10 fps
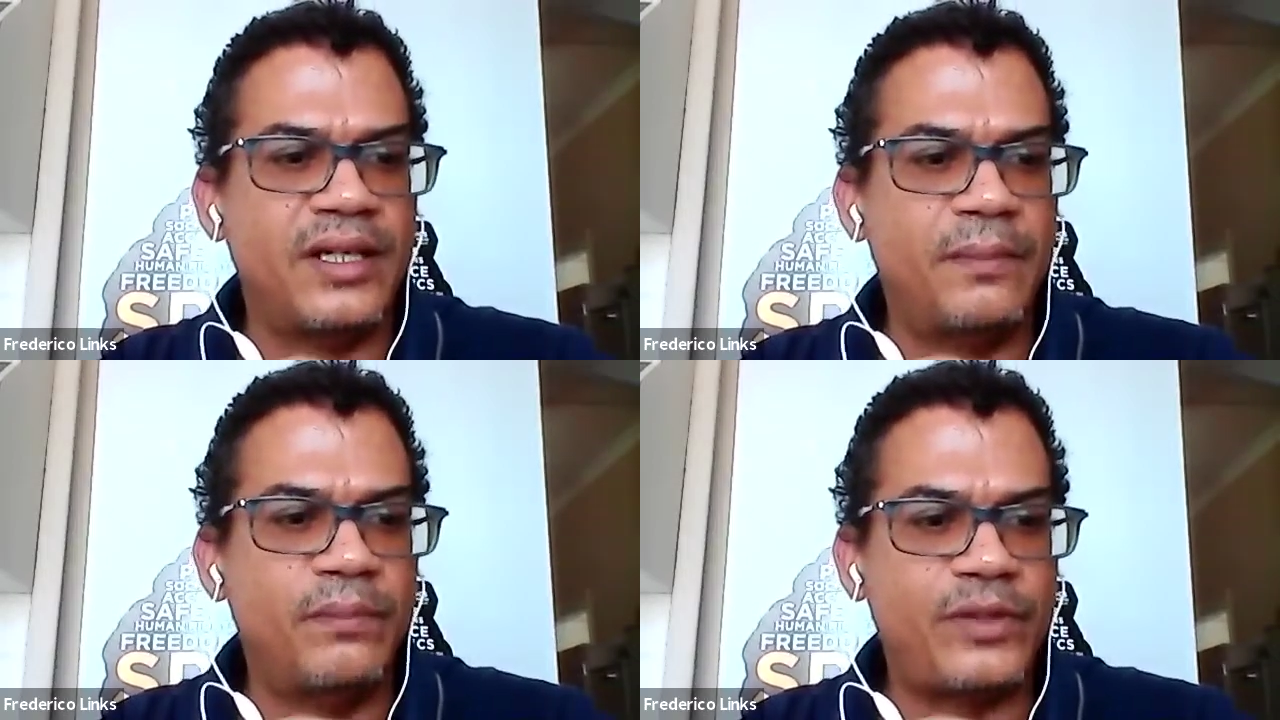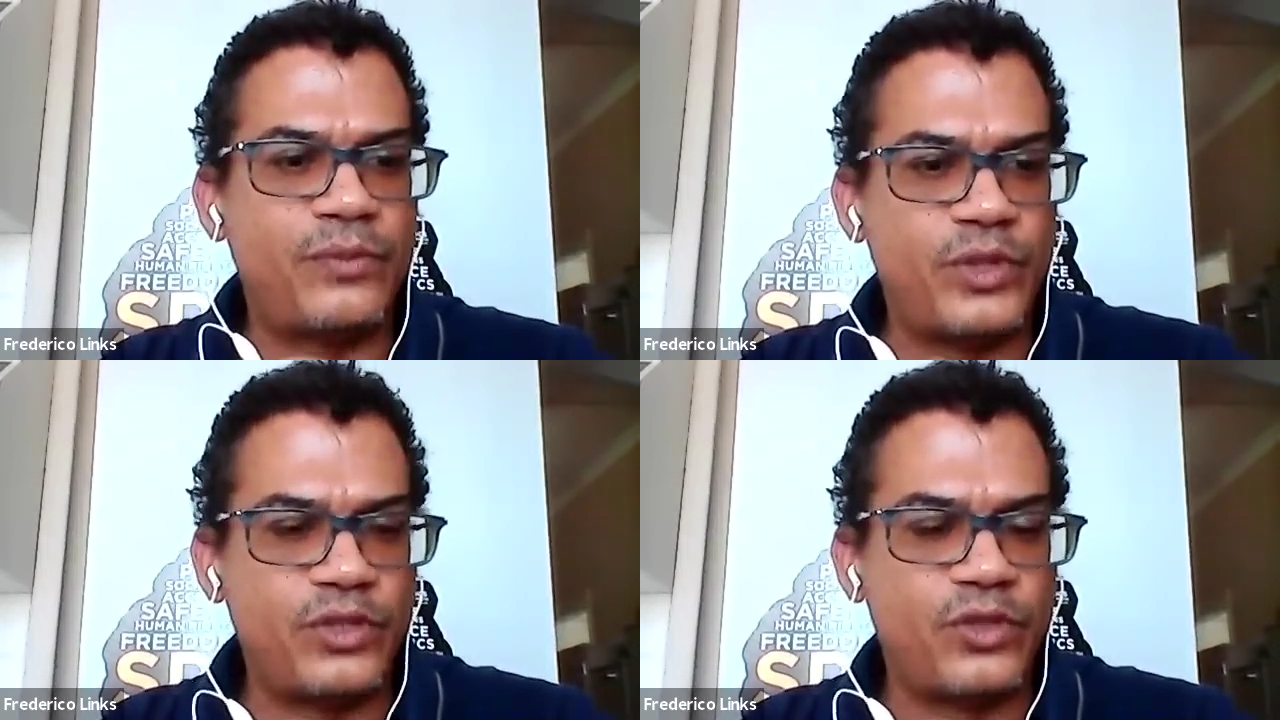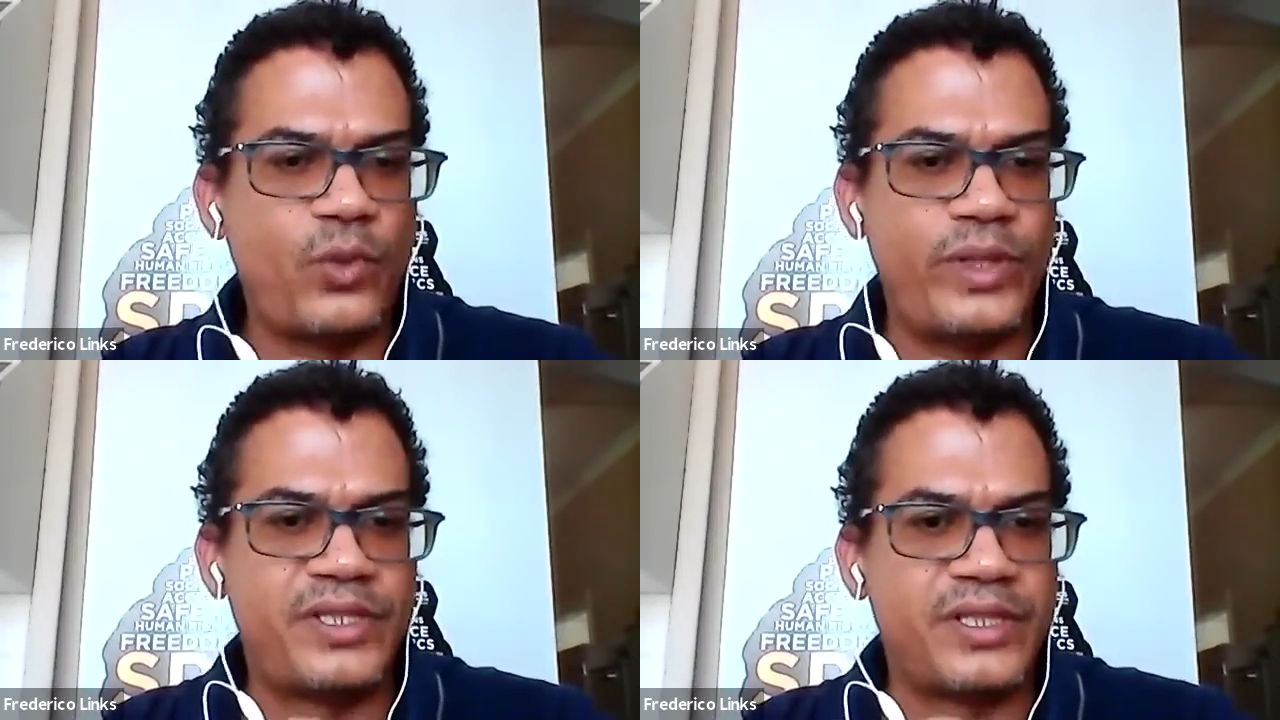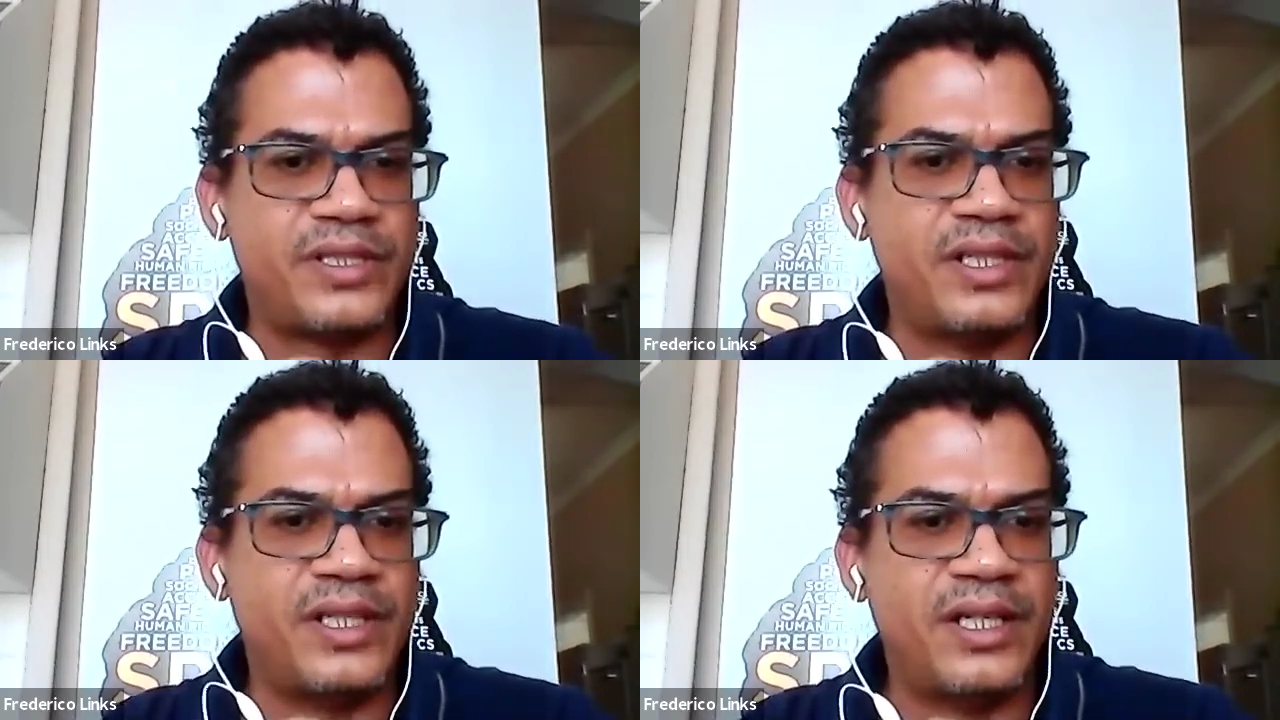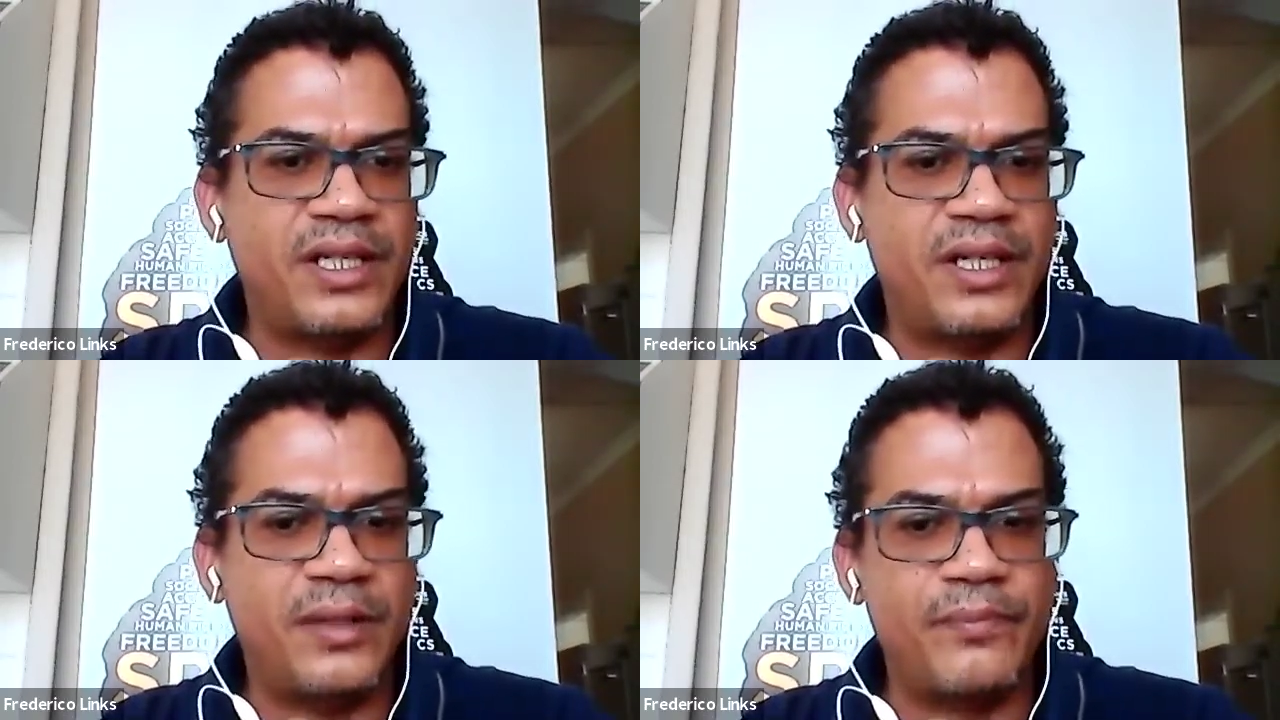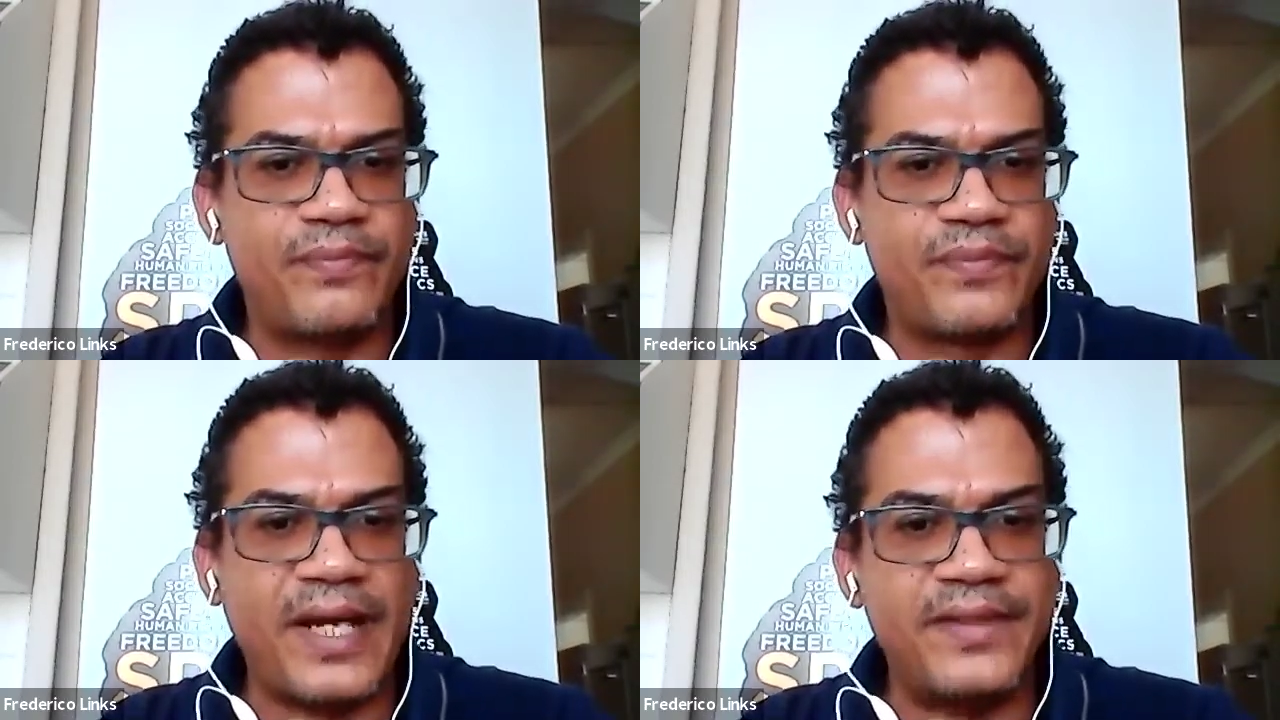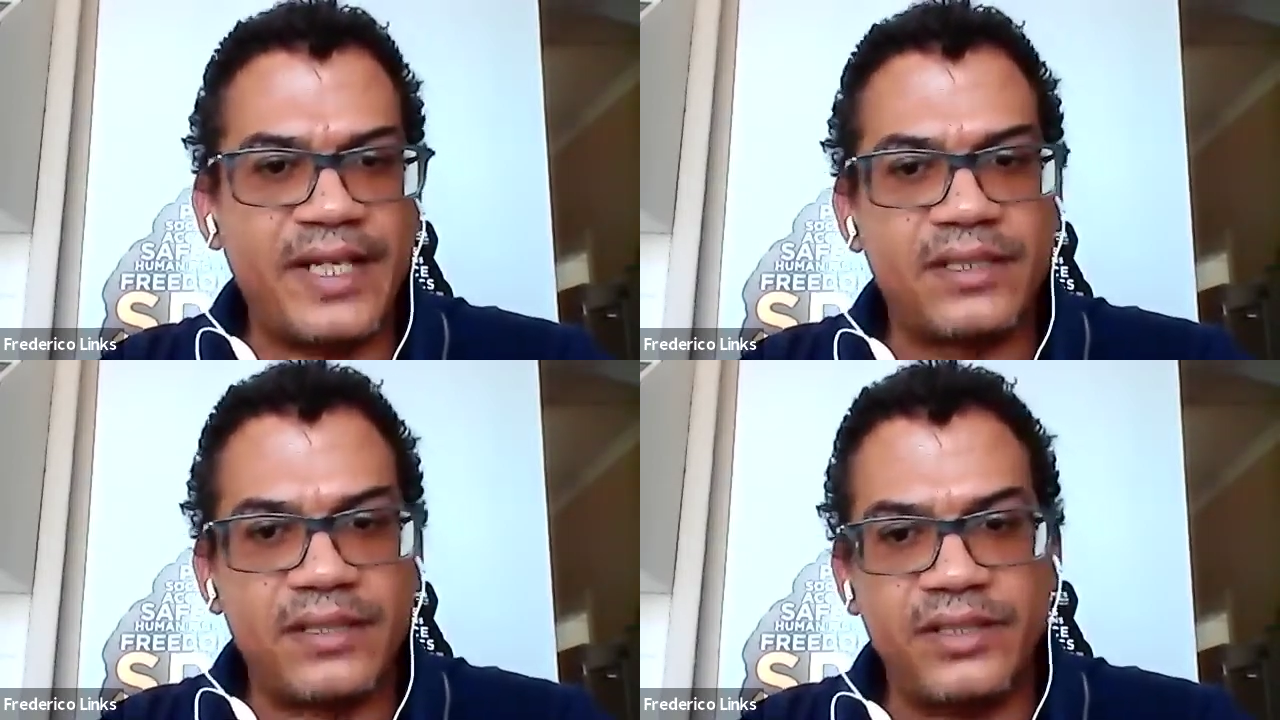that we should question, and that